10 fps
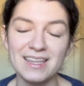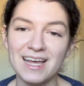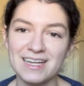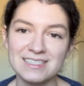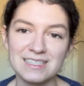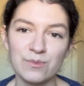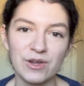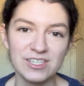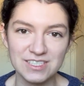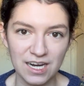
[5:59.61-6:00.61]
And that is The
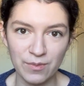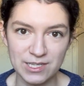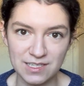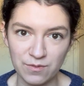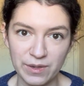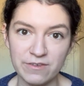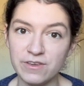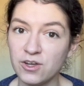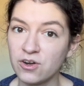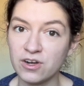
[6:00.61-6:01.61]
Brothers Karamazov by
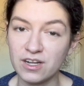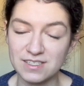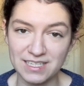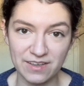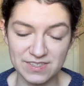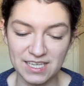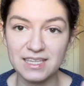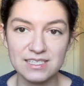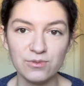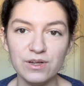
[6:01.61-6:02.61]
Fyodor Dostoevsky.
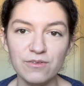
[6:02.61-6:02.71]
This one